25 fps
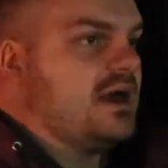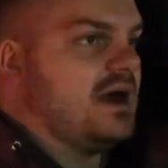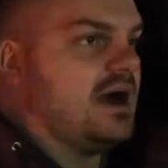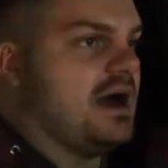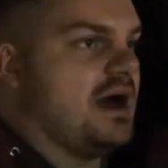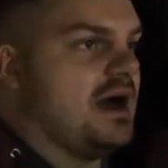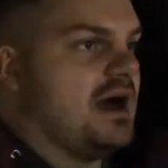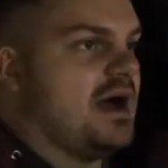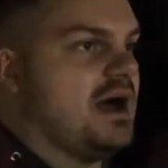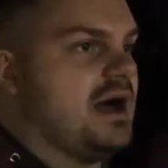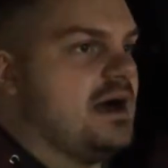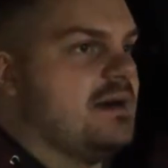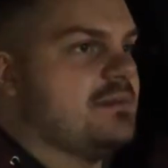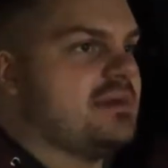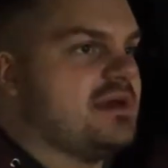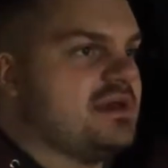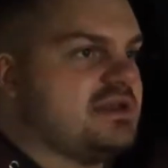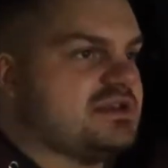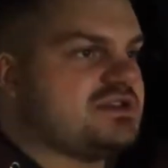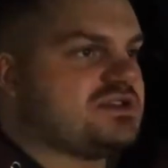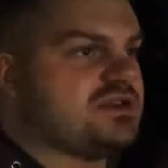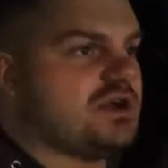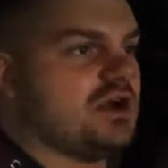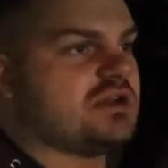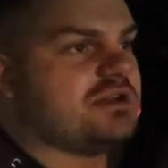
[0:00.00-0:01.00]
Um,
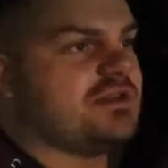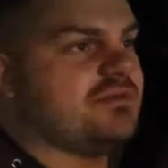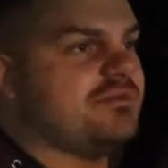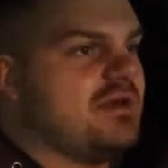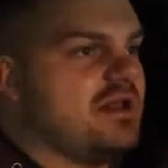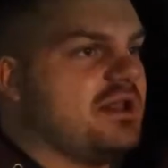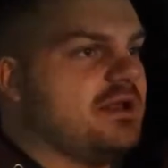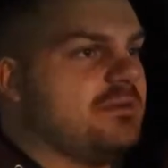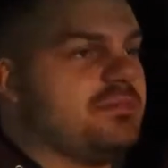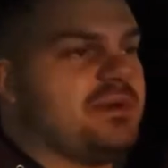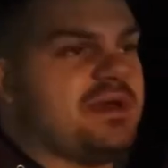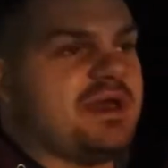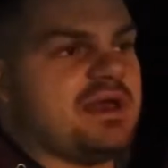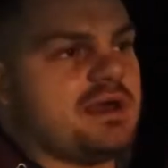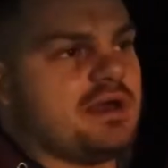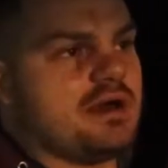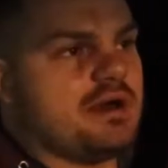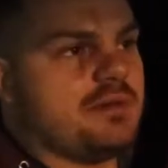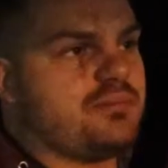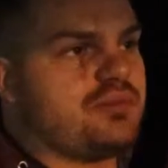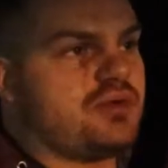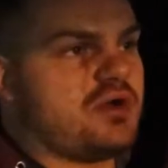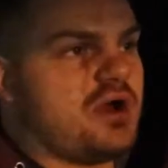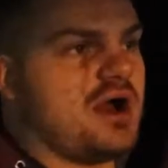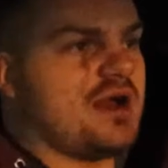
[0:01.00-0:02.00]
and start developing
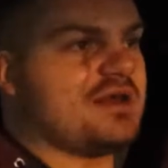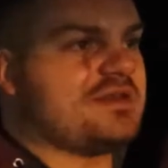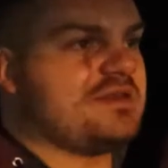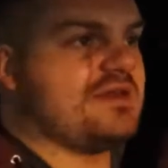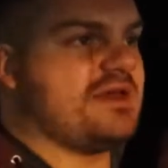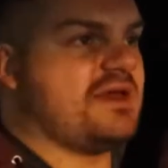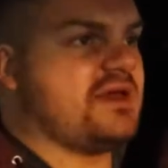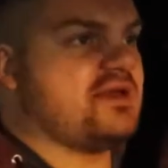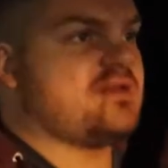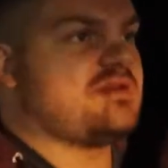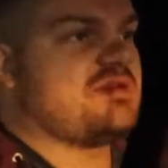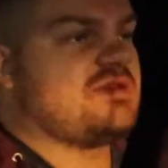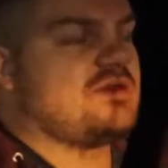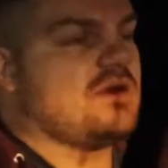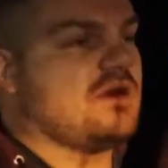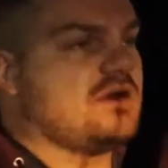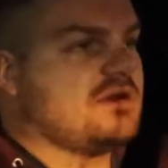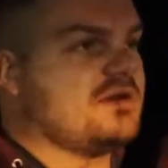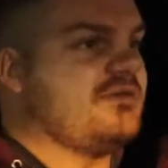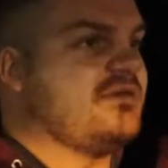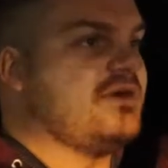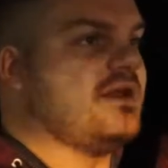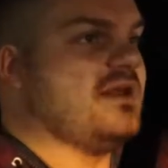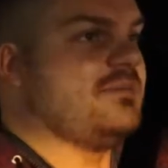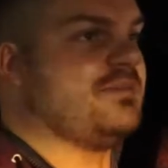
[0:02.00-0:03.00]
a process, start
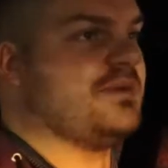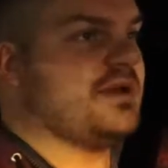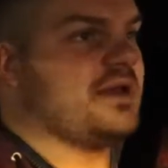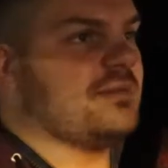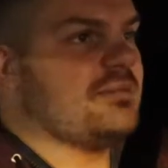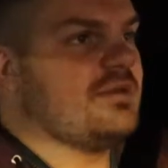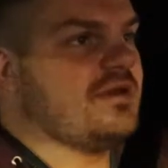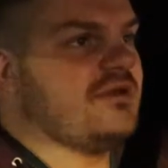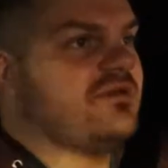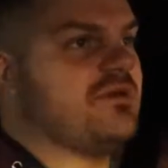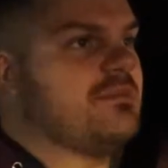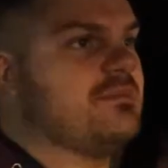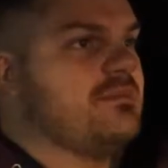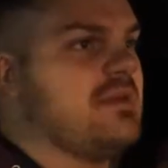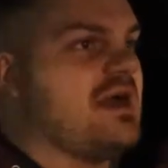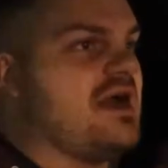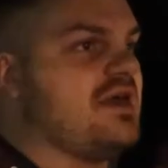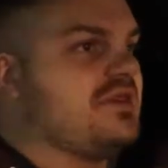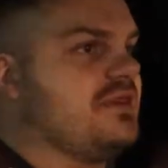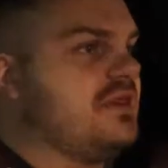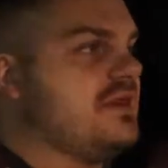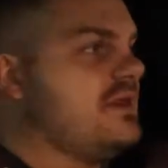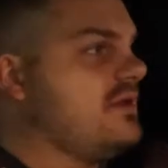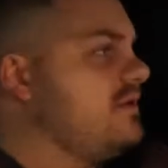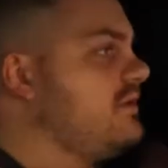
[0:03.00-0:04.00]
developing a bit of a
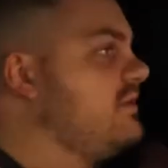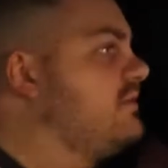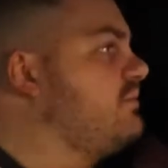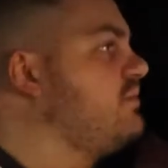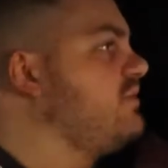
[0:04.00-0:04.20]
method,